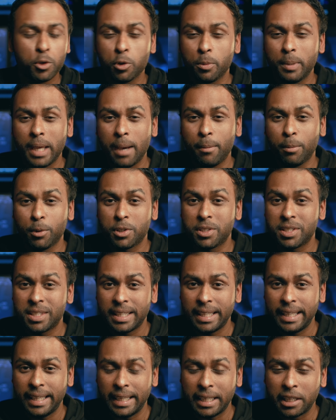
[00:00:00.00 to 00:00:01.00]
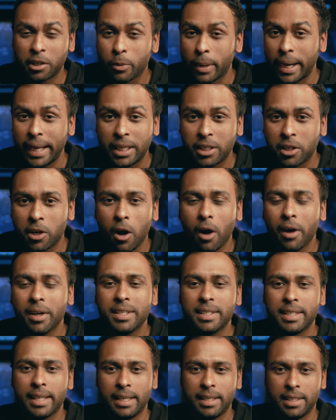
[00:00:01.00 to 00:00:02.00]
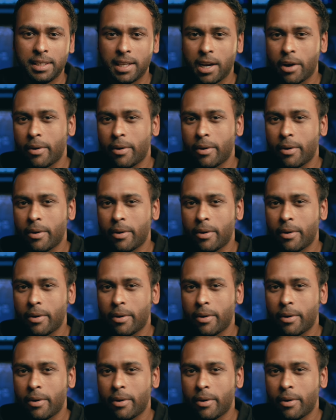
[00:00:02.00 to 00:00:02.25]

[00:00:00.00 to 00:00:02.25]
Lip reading: to be able to see great content